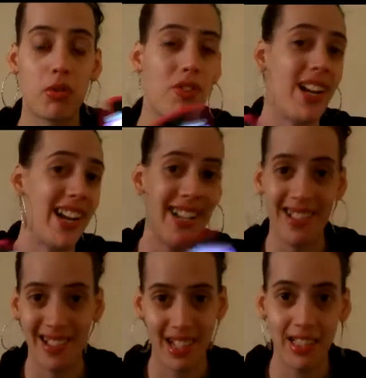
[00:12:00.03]
for
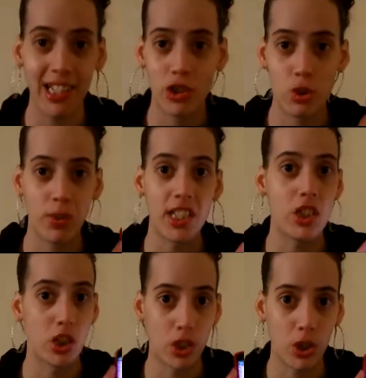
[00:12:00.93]
anything that you need
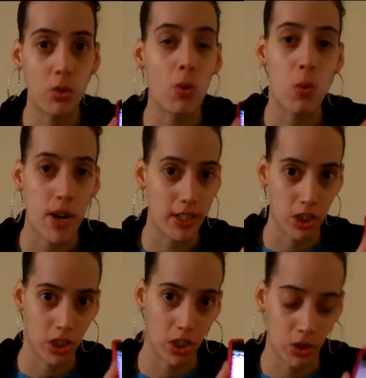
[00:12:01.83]
to know or want
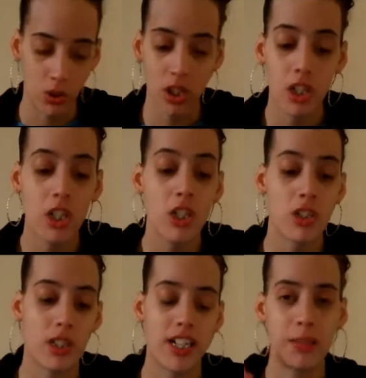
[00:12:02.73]
to know.
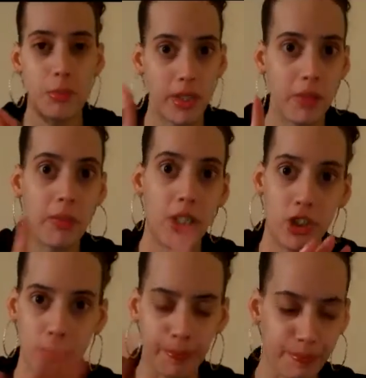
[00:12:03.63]
So that's pretty
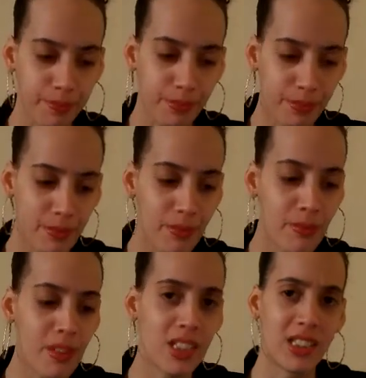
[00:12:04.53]
much
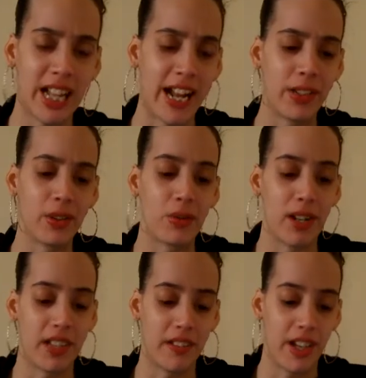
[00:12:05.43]
standard
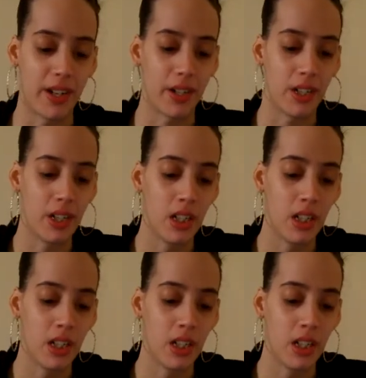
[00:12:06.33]
right there.